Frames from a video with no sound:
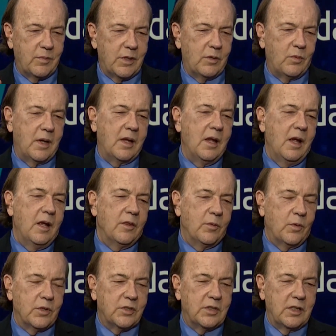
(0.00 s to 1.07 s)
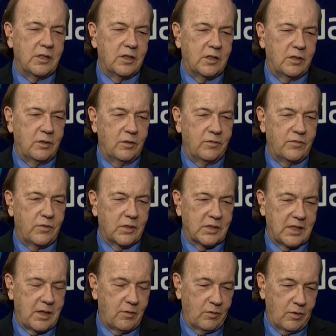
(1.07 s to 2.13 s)
I mean, the worst thing you could do, for
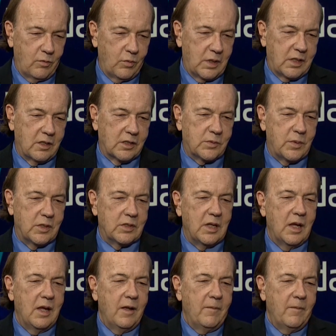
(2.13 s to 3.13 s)
example, or we could experience,